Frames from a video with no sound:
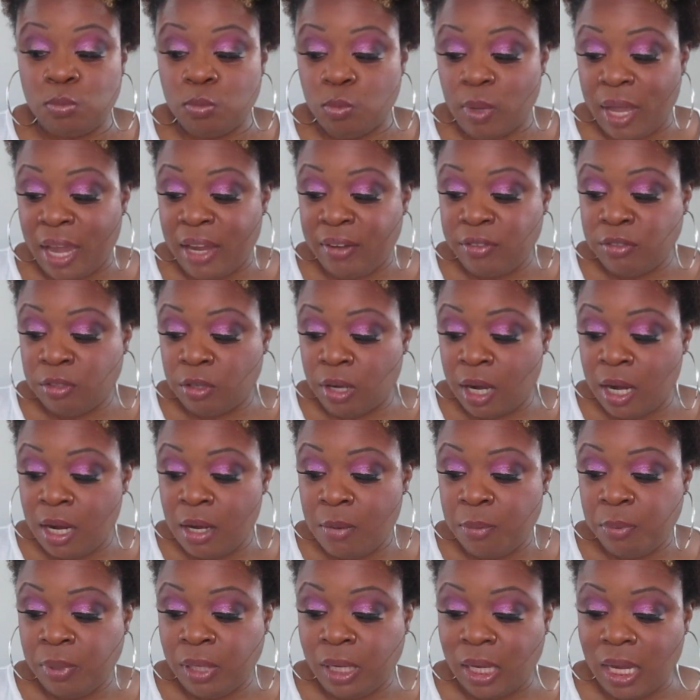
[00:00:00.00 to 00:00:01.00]
after I
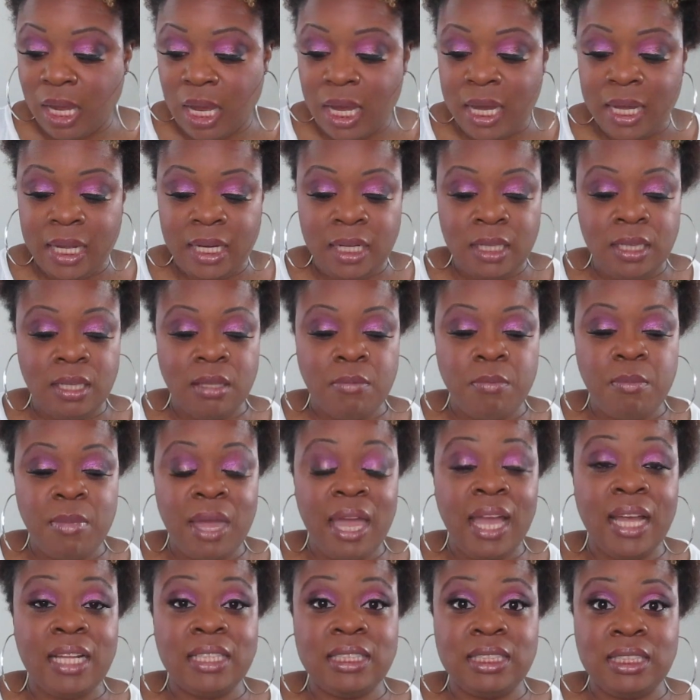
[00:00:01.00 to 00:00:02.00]
applied the
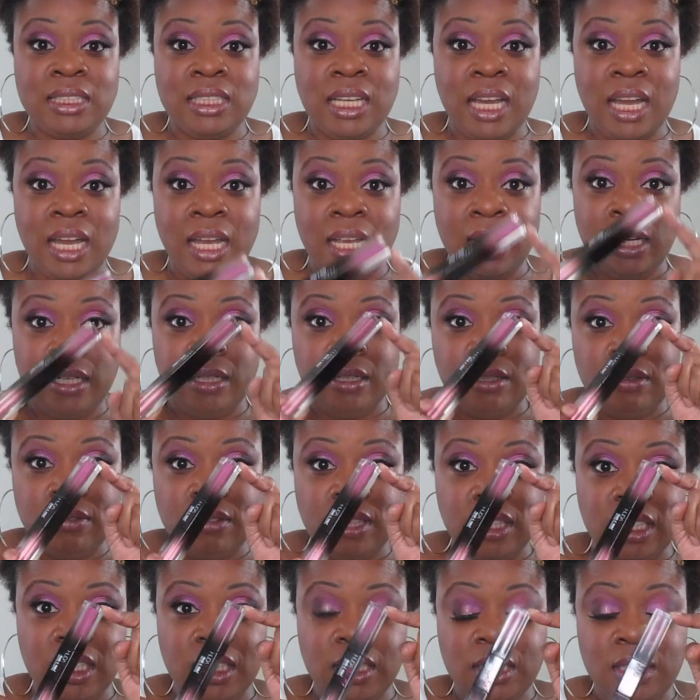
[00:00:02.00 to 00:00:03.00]
matte side of
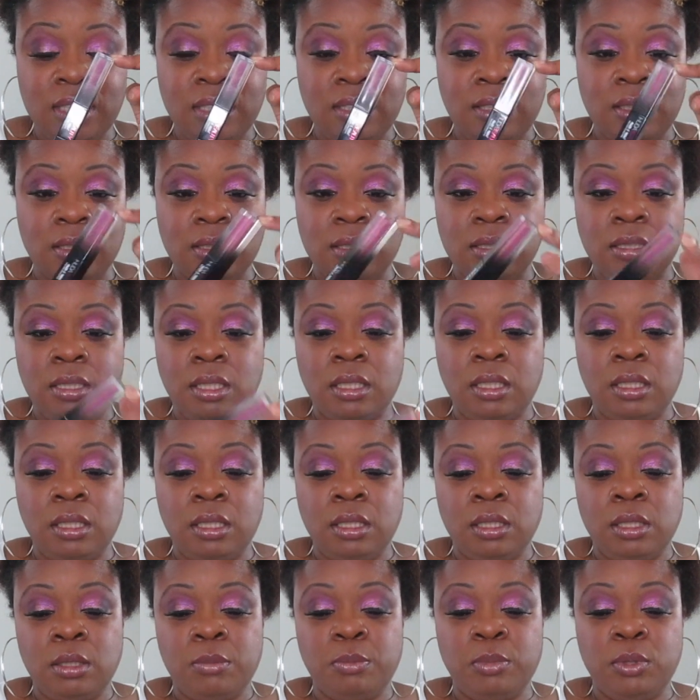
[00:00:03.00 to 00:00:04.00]
this, the
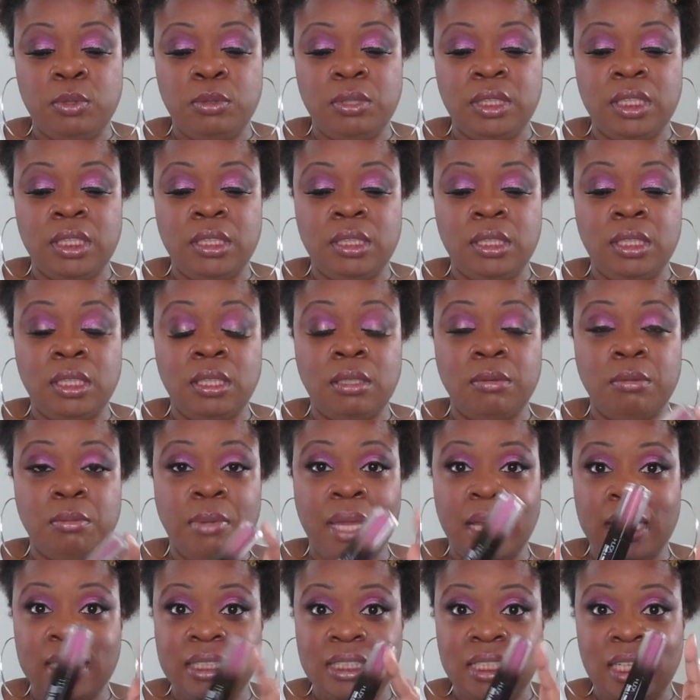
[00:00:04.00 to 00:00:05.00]
Huda Beauty, the
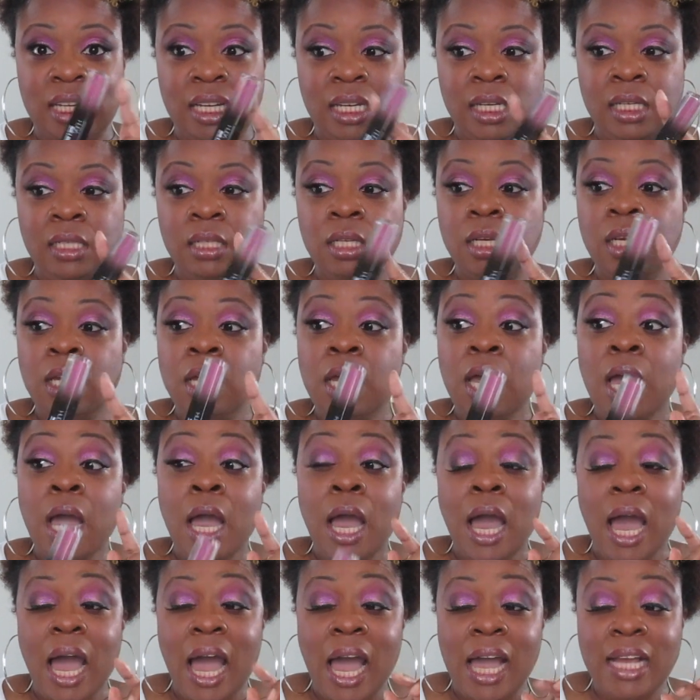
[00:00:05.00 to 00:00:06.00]
matte side,
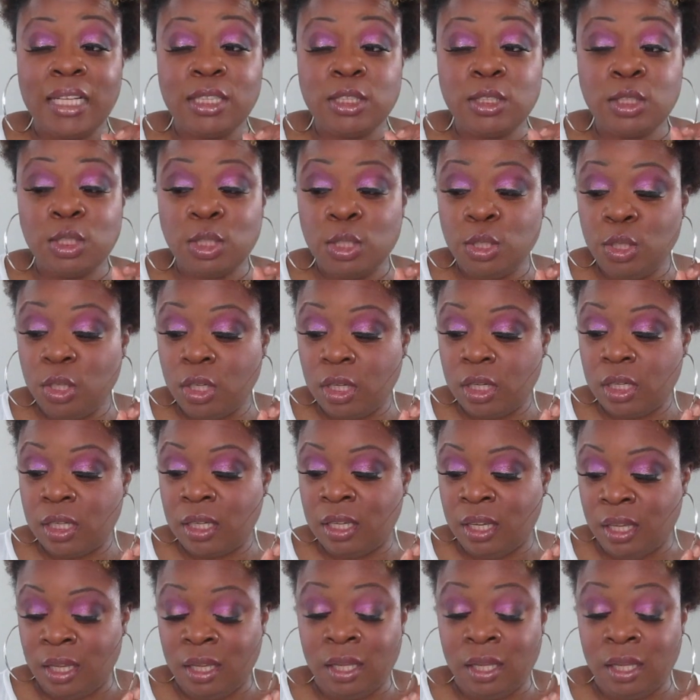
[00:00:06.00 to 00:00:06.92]
I took a